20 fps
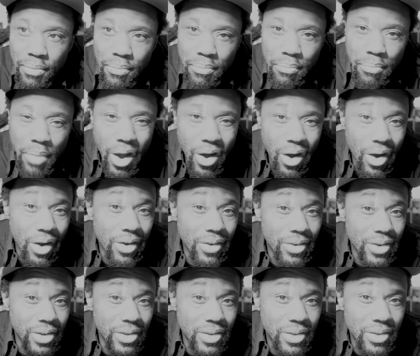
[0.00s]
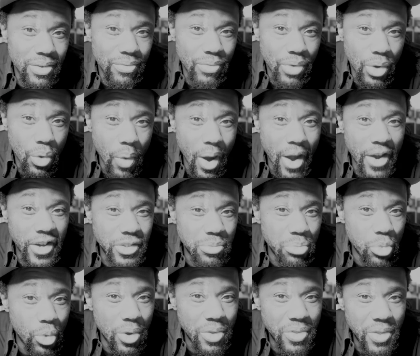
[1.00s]
my art requires
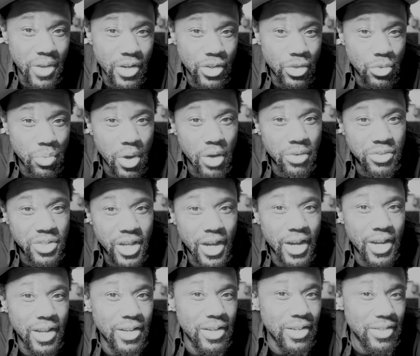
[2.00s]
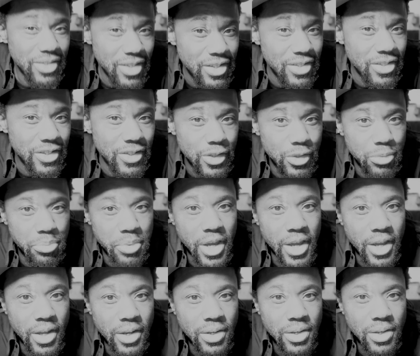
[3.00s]
more than a 12-second attention
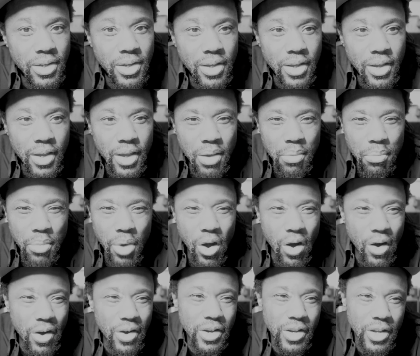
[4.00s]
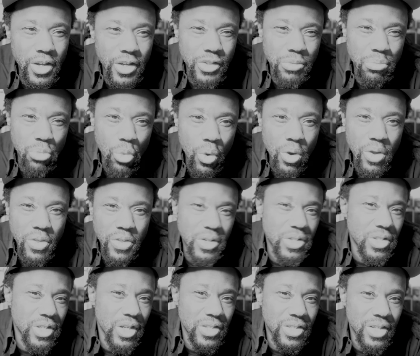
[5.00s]
span. My art is more
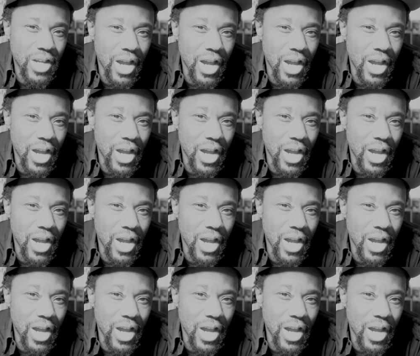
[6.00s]
than just